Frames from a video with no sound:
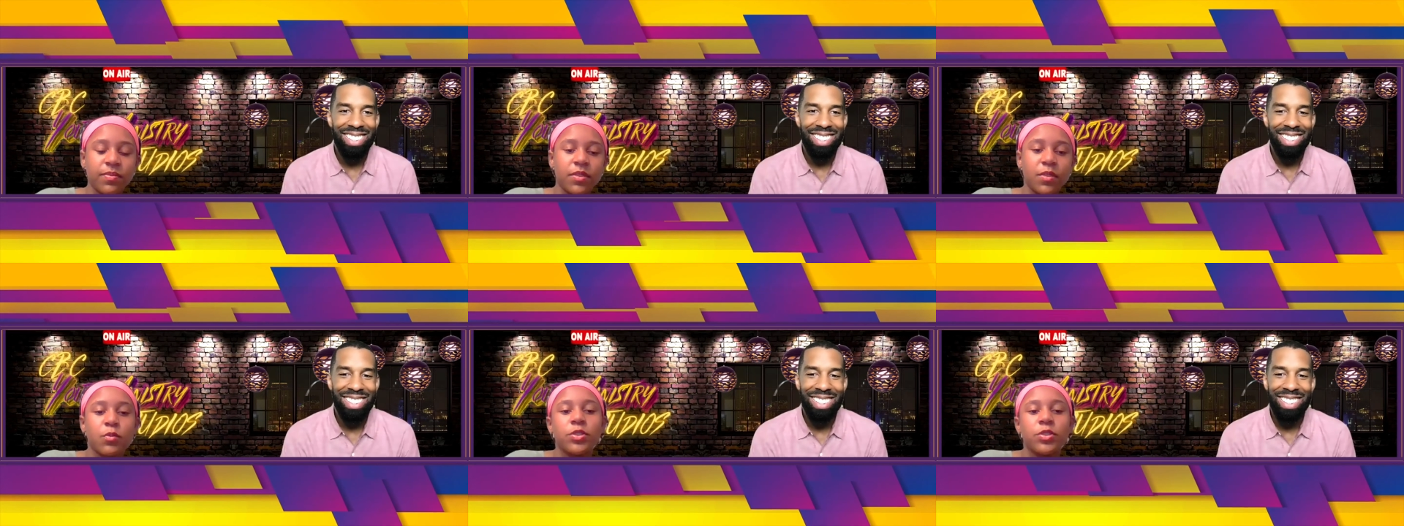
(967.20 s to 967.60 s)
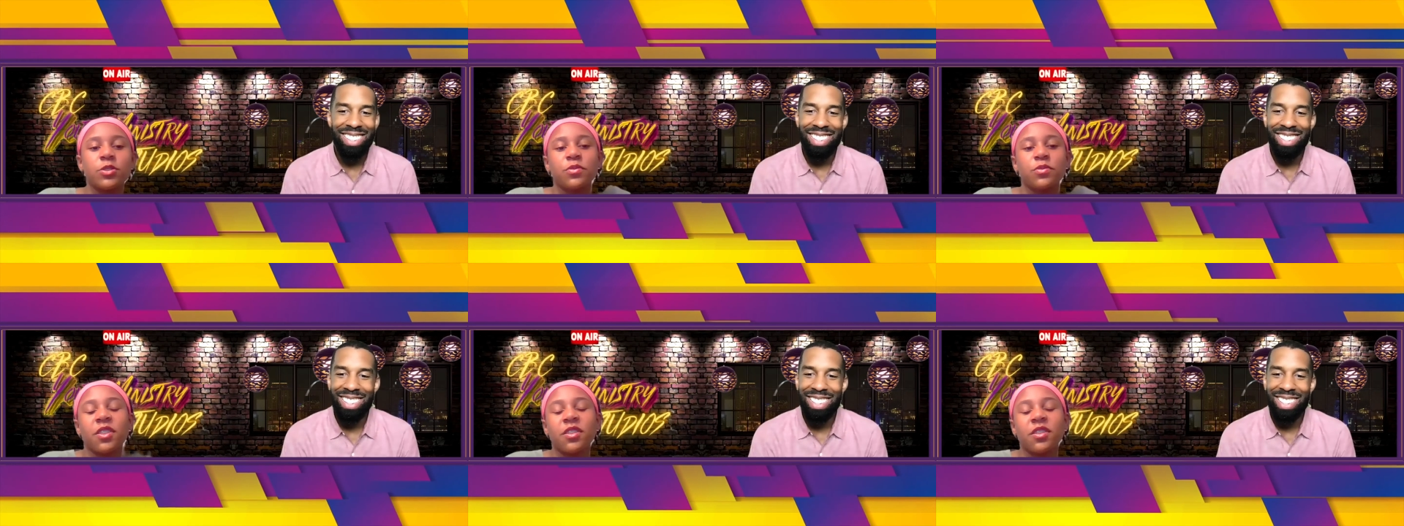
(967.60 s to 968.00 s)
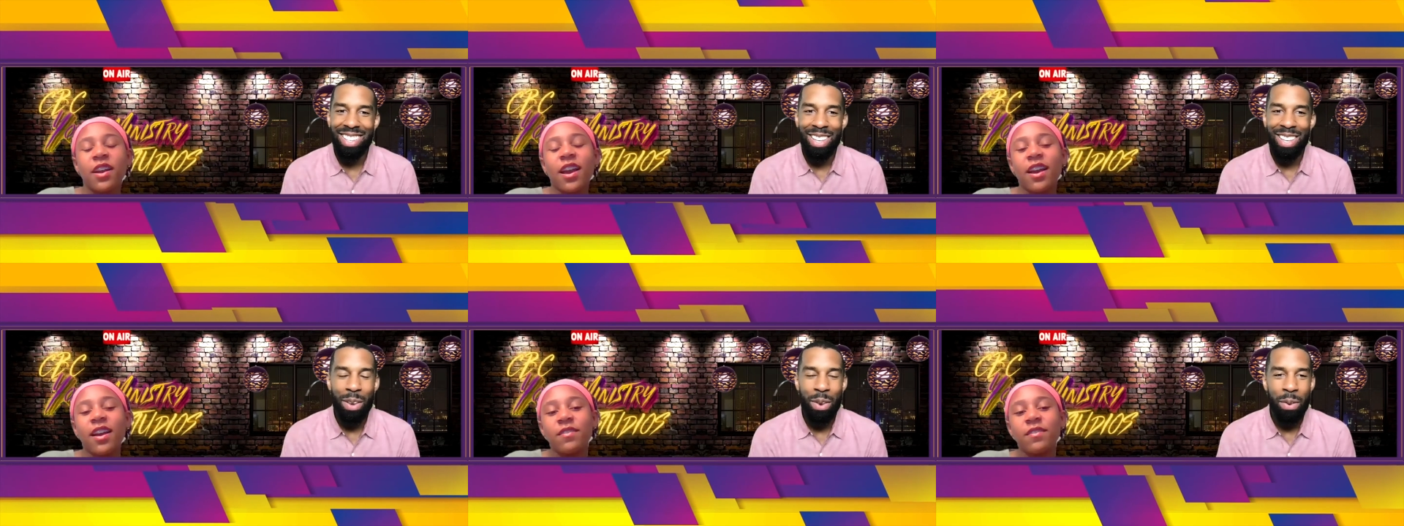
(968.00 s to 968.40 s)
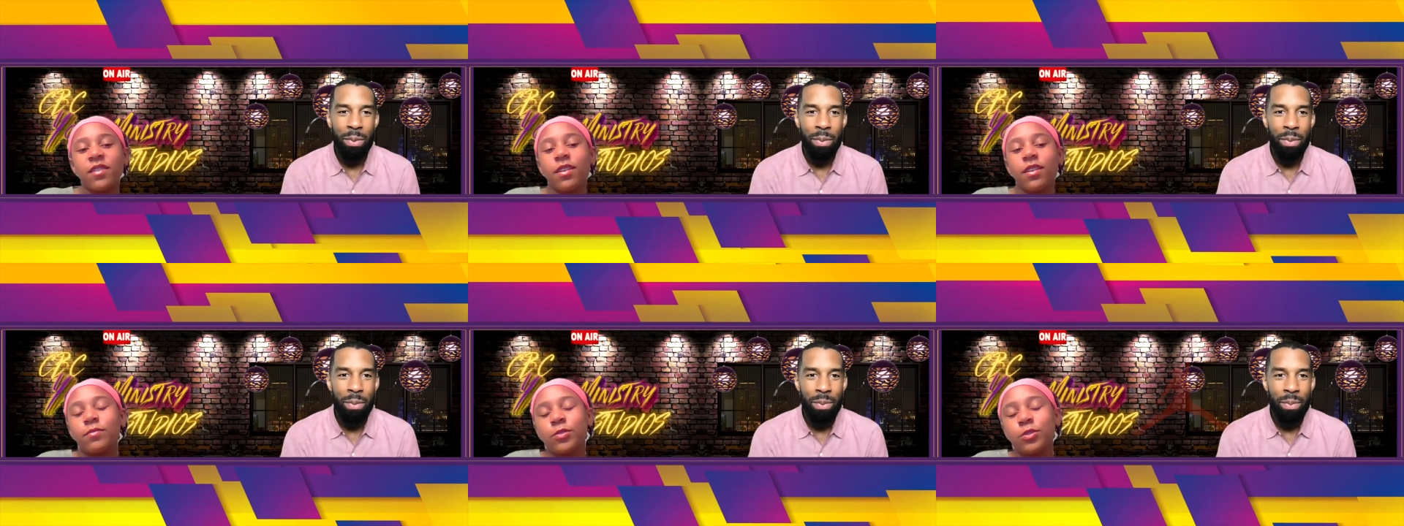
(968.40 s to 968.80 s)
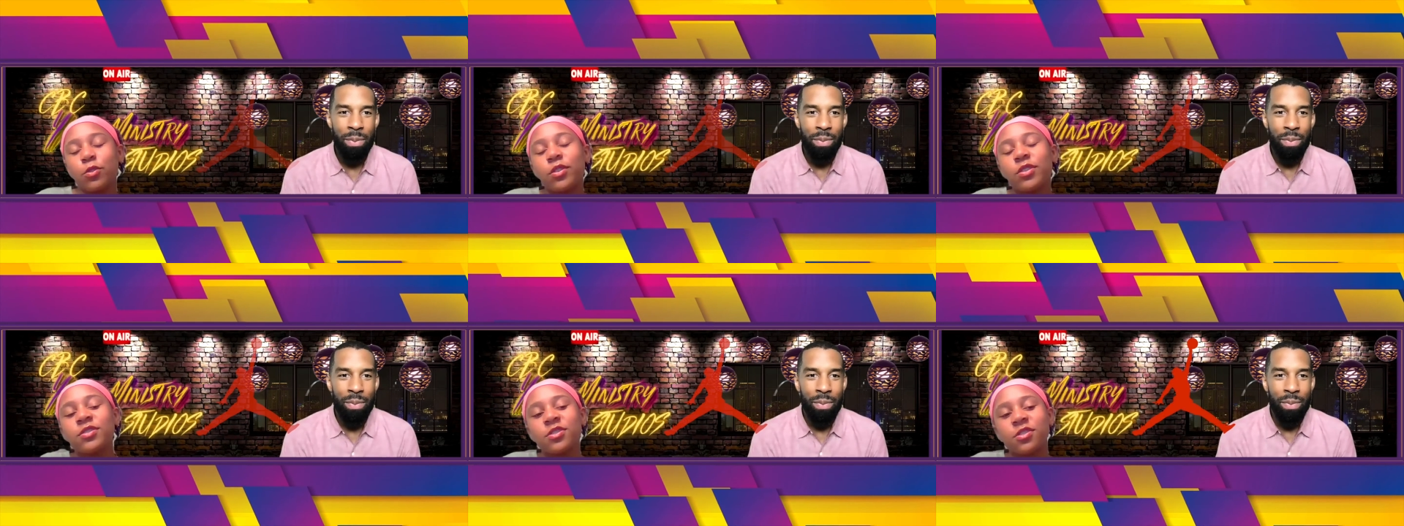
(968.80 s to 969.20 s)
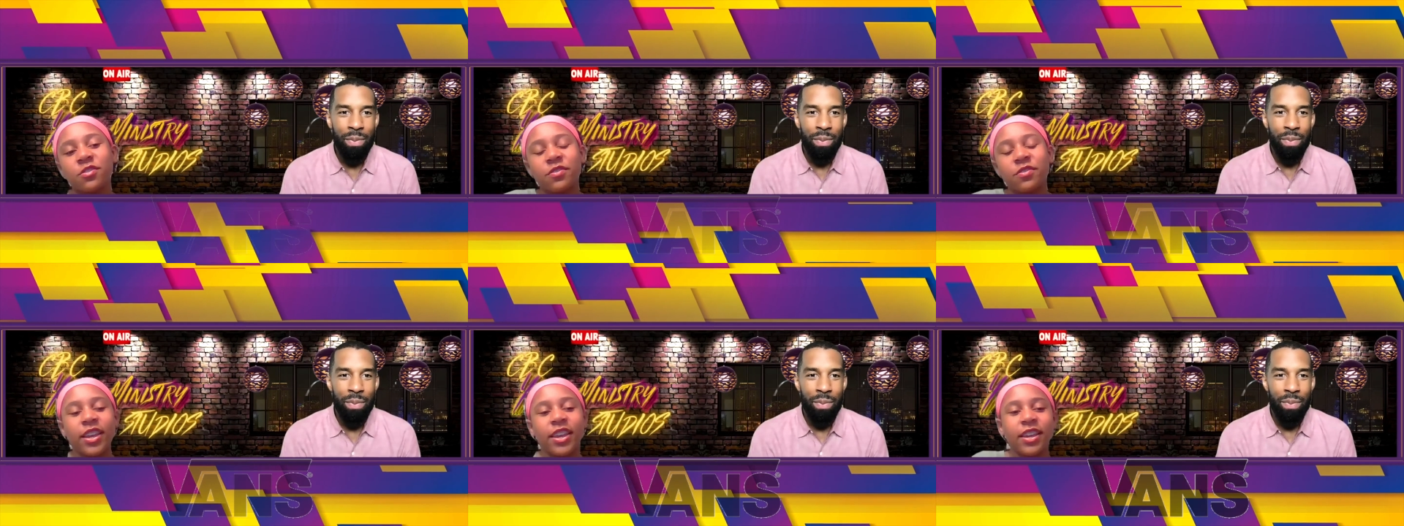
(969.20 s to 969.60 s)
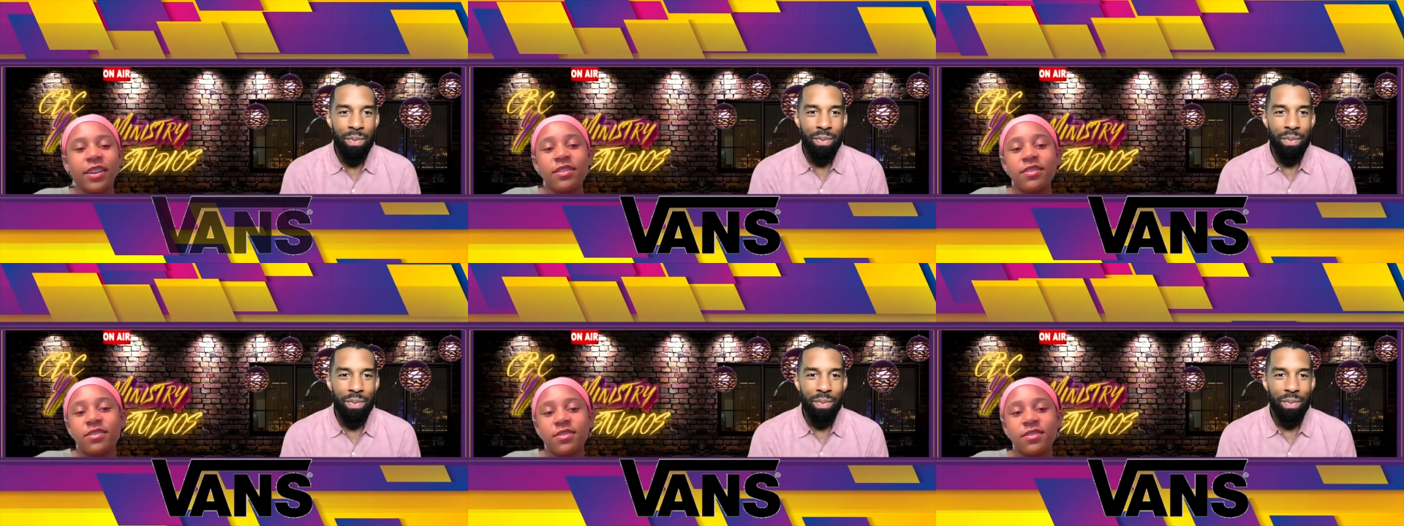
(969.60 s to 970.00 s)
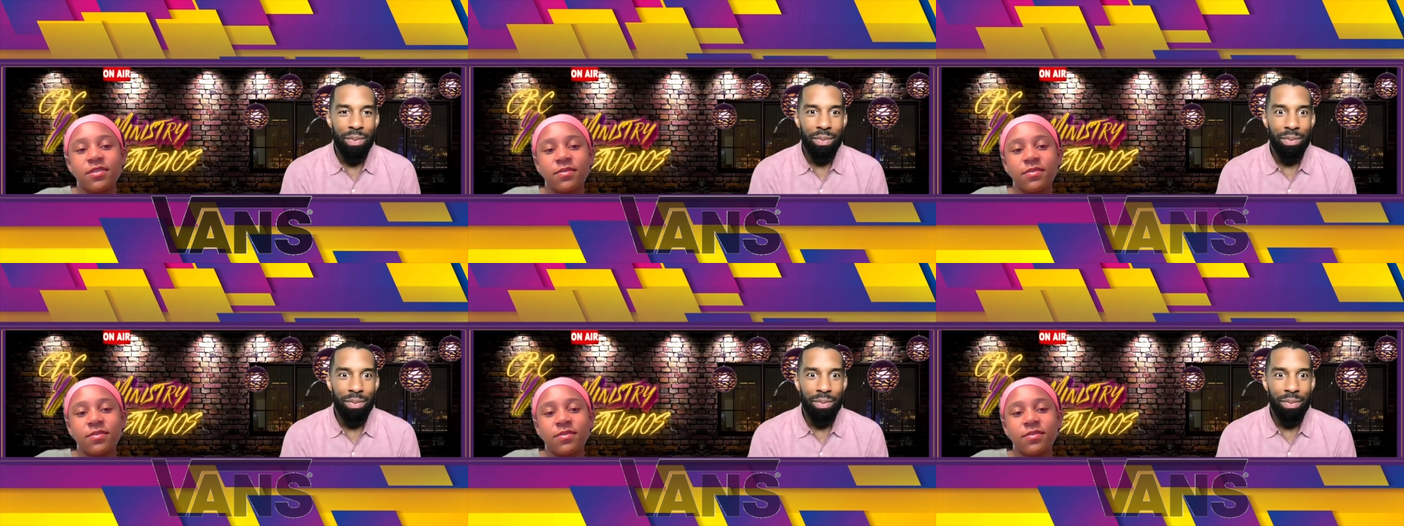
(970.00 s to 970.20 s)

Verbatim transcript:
Speaker 1: would you rather have um, Jordans or Vans?